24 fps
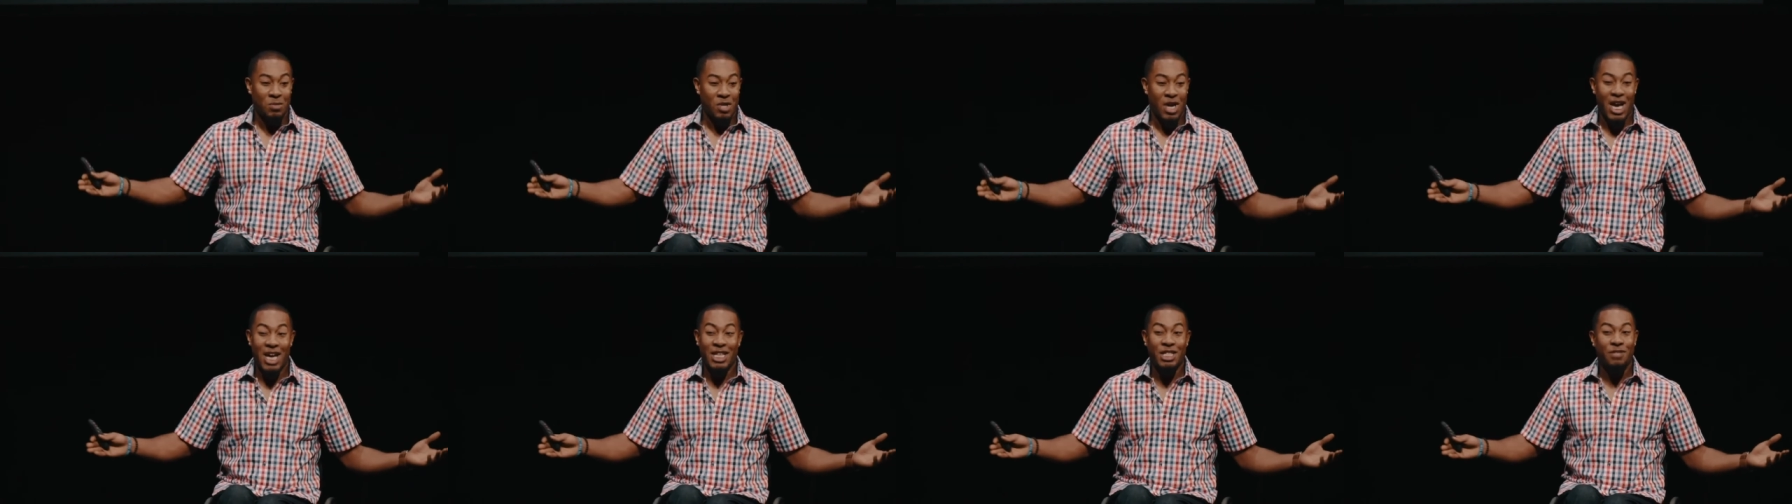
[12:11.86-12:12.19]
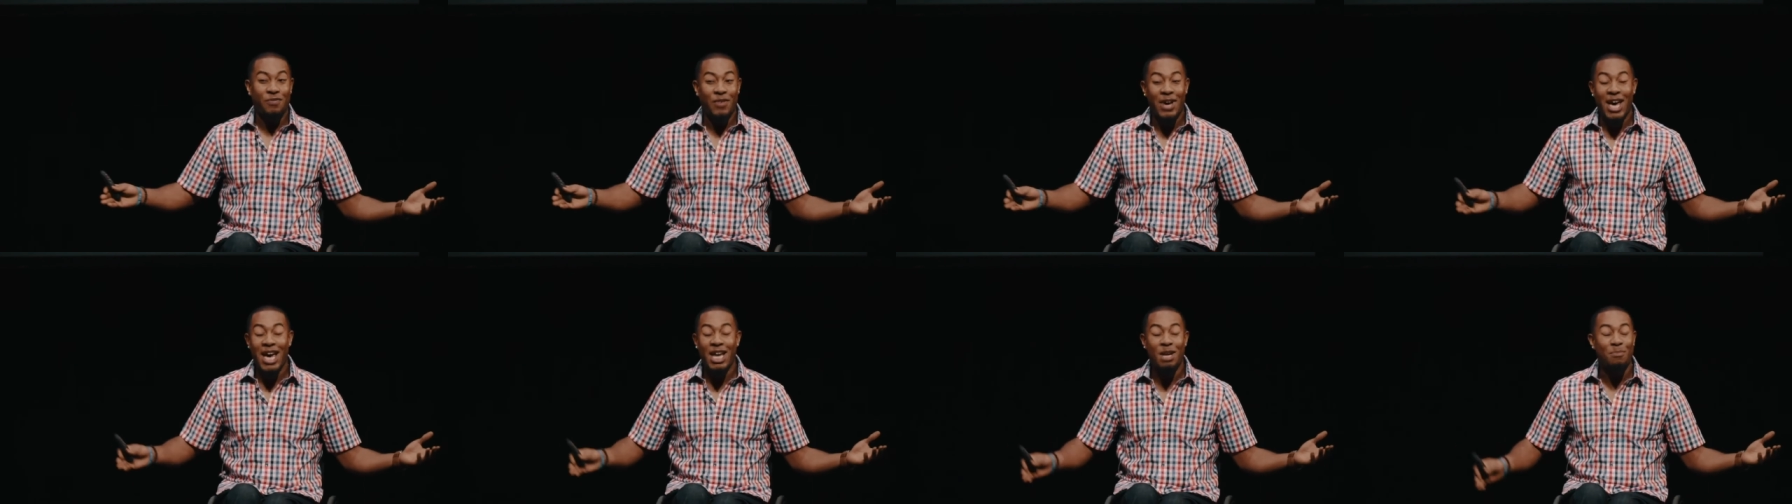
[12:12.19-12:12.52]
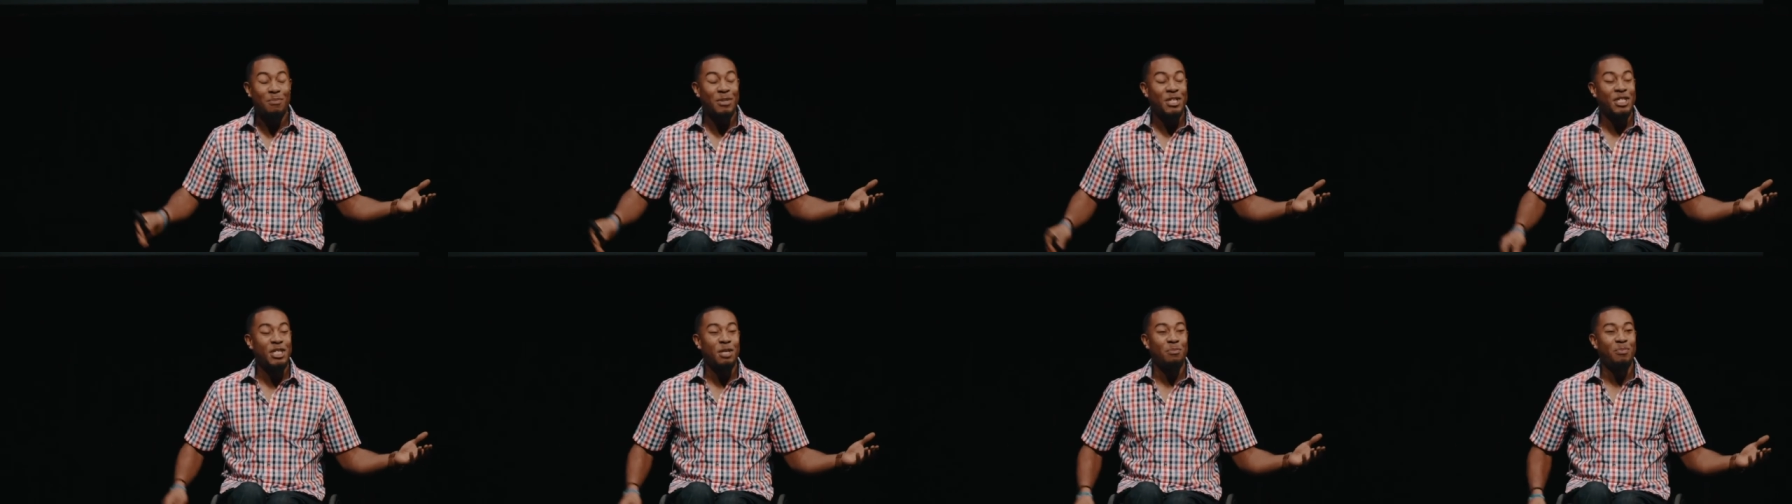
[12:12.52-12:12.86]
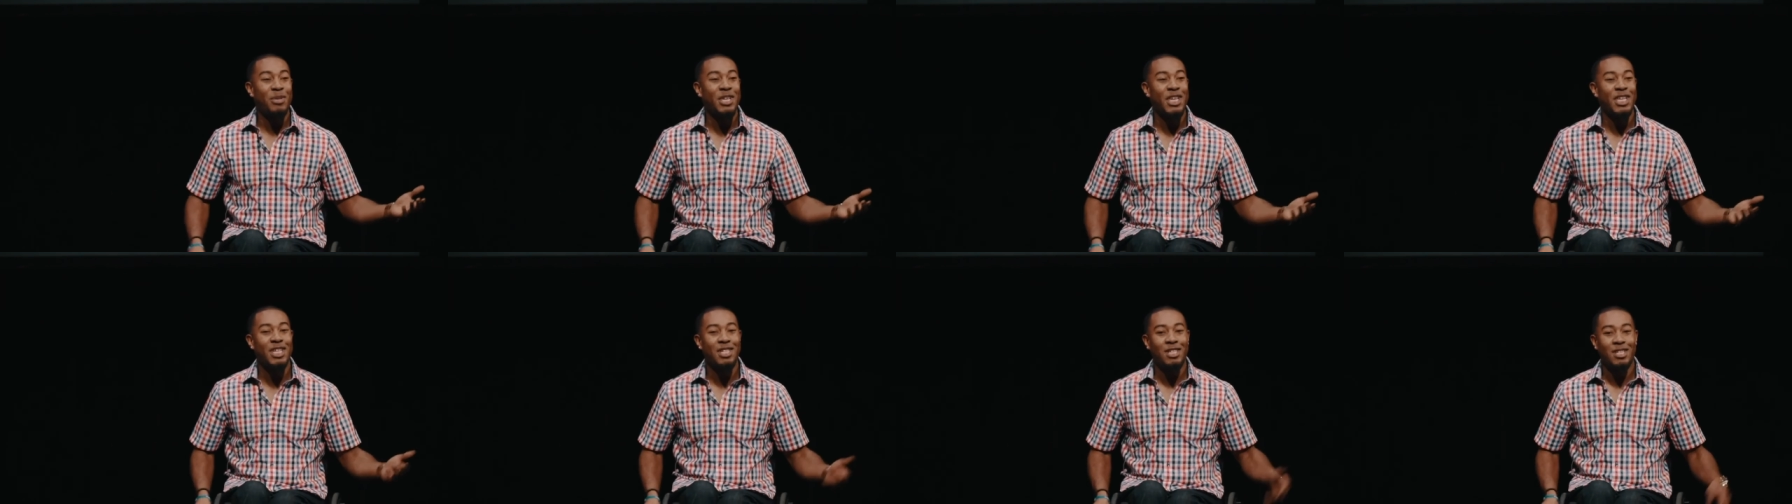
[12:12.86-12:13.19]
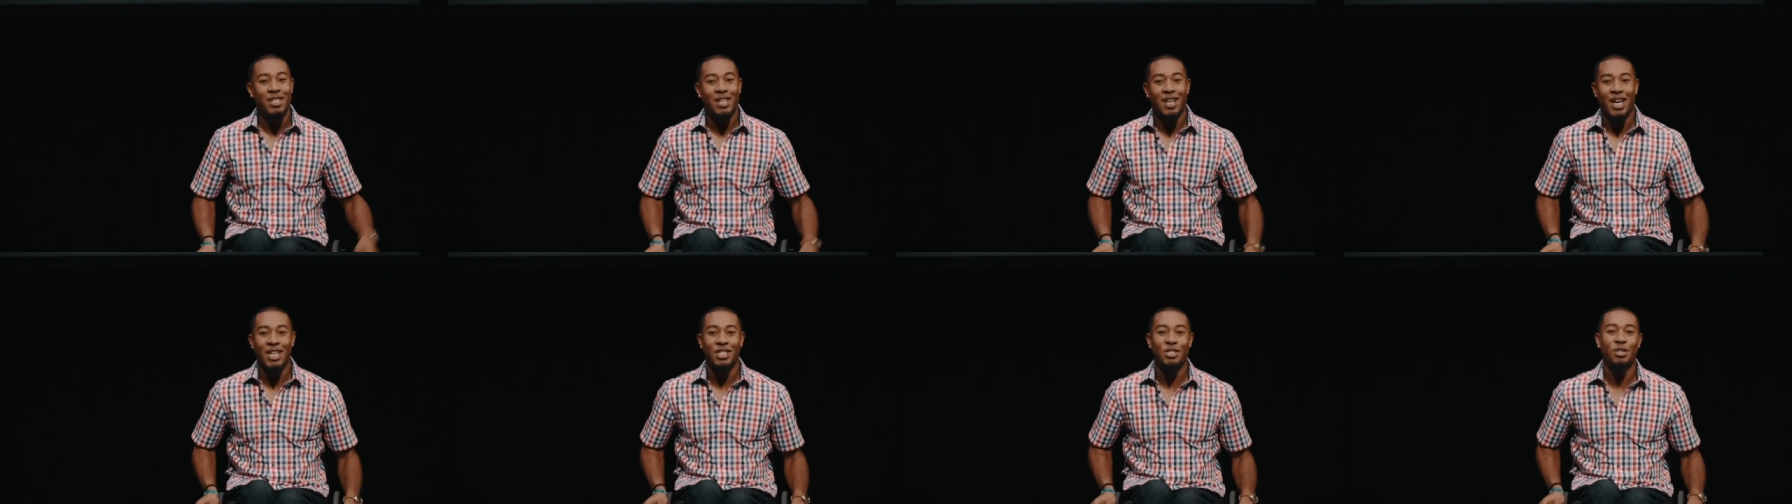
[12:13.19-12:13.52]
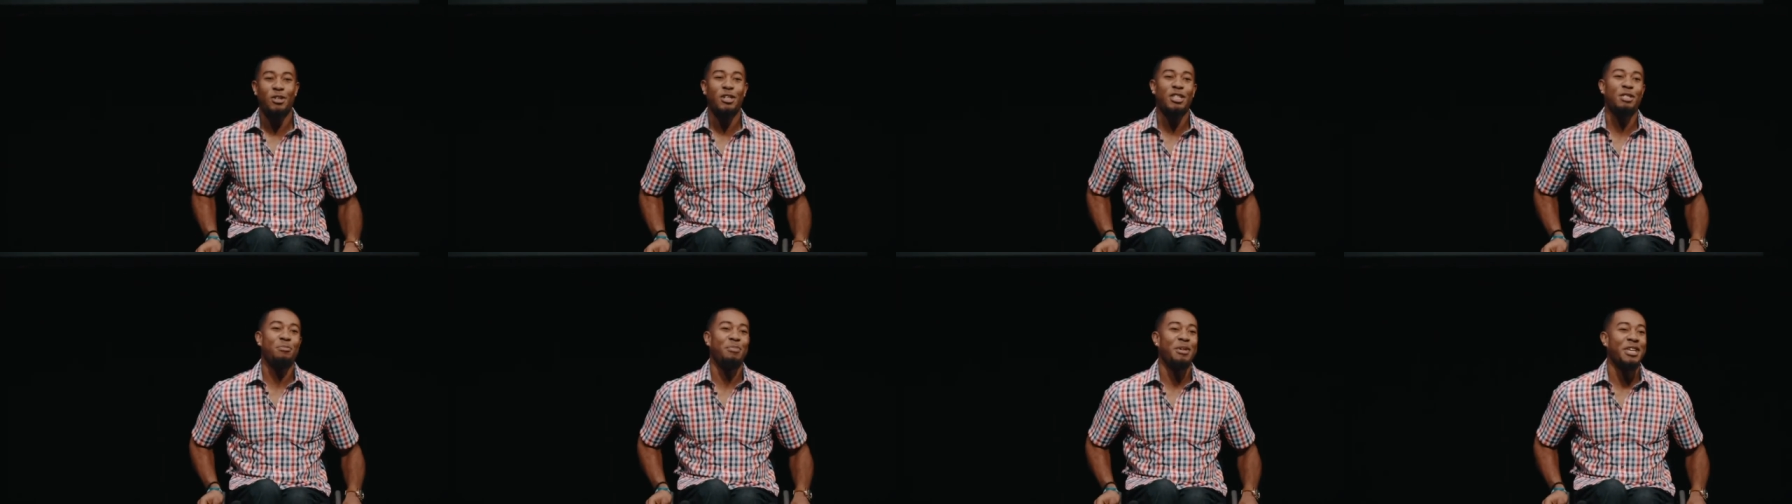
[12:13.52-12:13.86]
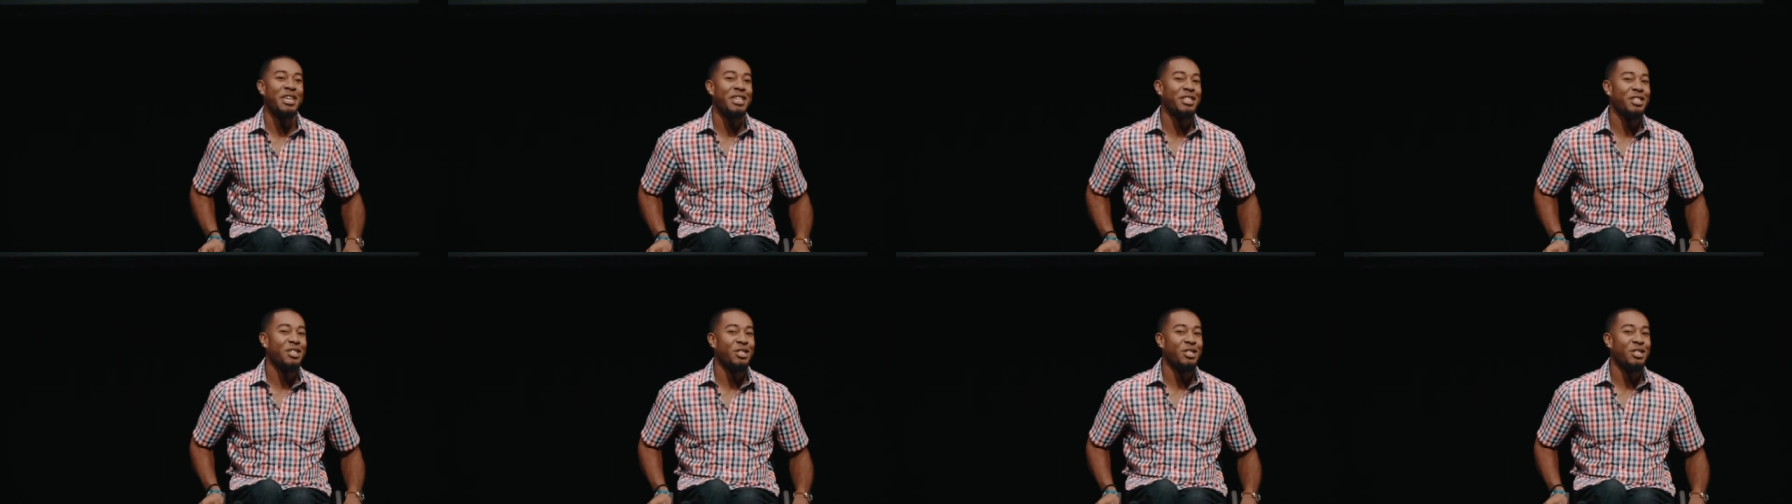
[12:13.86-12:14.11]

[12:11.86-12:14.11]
as if I hadn't missed a beat, I started speaking